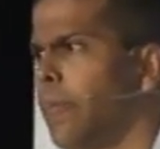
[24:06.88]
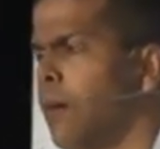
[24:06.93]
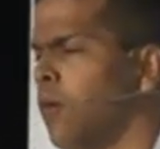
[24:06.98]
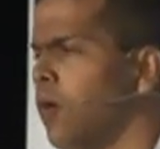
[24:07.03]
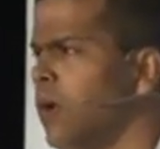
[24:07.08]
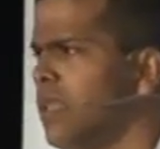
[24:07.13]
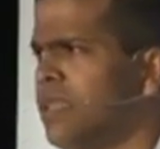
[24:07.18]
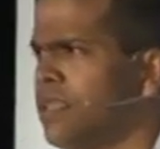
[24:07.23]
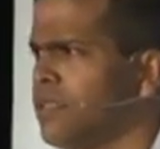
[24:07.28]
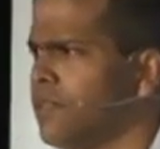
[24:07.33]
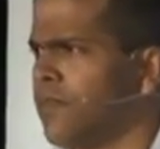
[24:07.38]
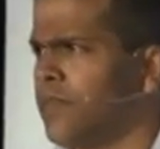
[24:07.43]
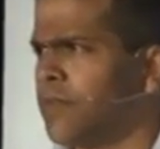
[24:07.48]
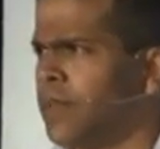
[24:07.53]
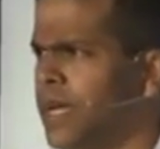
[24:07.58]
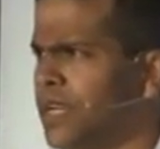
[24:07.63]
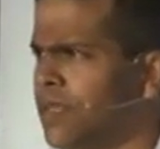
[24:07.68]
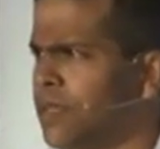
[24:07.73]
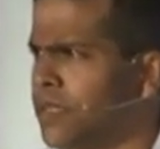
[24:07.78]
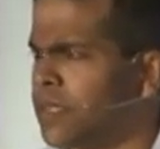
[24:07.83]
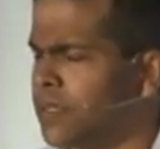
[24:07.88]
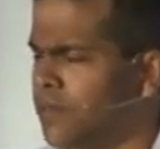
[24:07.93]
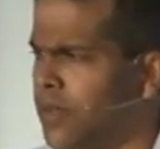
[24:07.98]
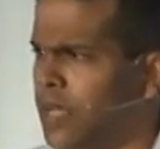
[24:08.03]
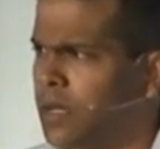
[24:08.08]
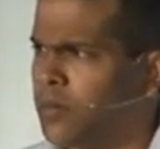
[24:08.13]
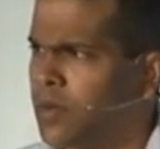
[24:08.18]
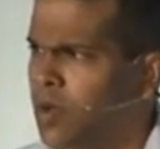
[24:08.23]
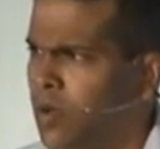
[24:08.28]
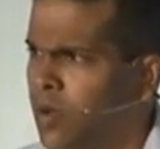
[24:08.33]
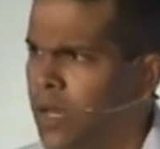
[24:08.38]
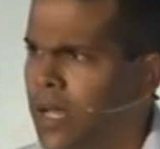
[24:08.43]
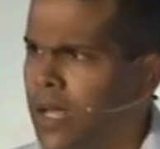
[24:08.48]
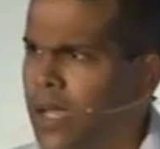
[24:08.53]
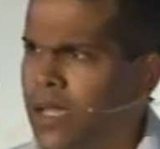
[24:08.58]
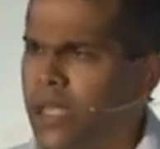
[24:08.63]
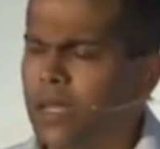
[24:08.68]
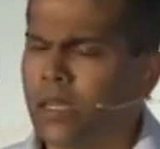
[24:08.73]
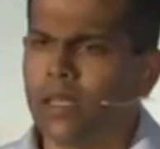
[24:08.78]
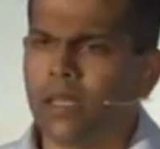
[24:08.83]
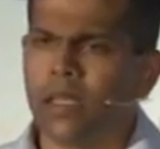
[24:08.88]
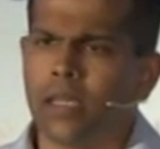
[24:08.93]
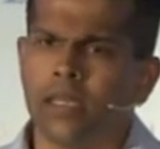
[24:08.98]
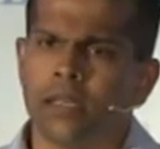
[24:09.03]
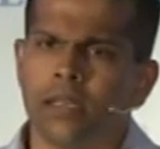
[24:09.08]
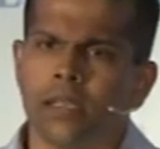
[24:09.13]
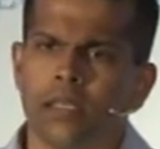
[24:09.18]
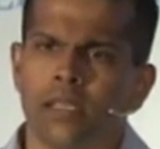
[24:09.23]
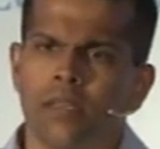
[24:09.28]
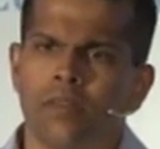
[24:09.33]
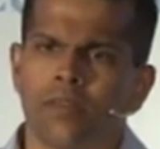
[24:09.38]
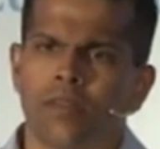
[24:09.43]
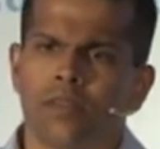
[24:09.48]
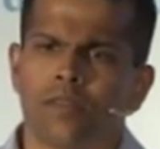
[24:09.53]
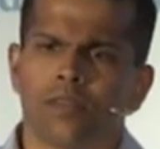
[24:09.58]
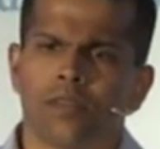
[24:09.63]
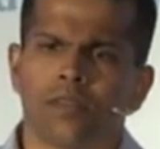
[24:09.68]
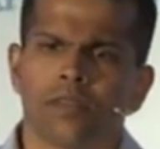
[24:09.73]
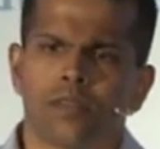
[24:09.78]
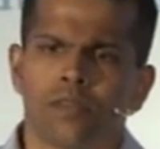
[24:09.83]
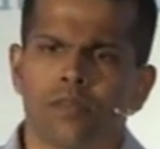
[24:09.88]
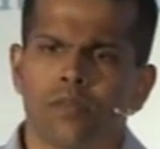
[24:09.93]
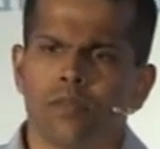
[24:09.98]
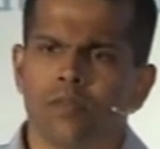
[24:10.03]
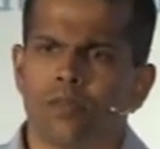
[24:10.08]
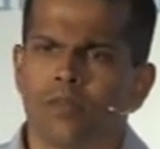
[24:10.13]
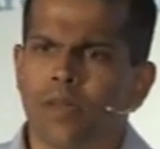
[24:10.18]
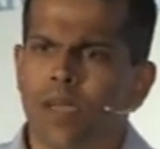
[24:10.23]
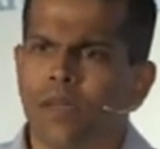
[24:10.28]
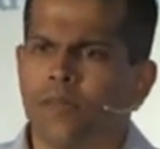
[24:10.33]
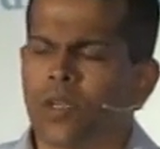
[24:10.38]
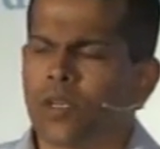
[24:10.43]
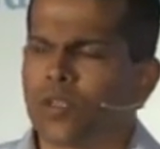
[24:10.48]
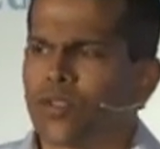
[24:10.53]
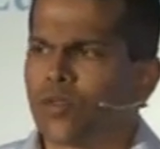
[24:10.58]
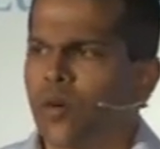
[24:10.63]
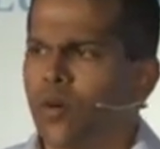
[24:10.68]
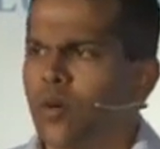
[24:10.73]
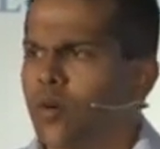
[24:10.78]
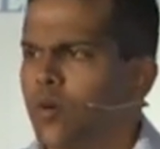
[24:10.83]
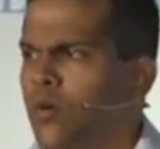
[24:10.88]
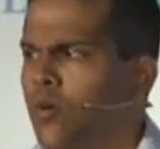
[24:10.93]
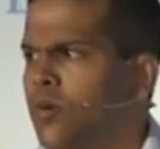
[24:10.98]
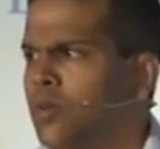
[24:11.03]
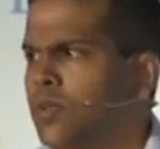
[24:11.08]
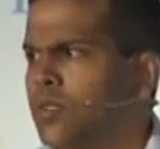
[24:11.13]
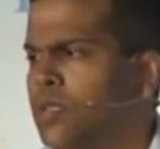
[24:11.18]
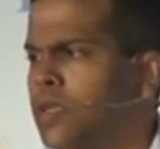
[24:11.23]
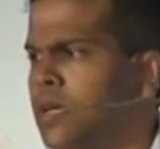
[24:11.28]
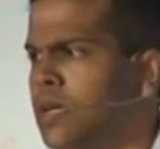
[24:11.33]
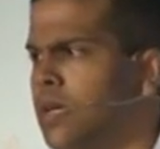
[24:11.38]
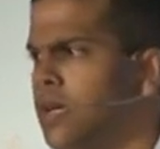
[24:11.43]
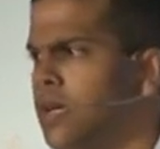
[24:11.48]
All of this information is available online, and in reference to having a short course,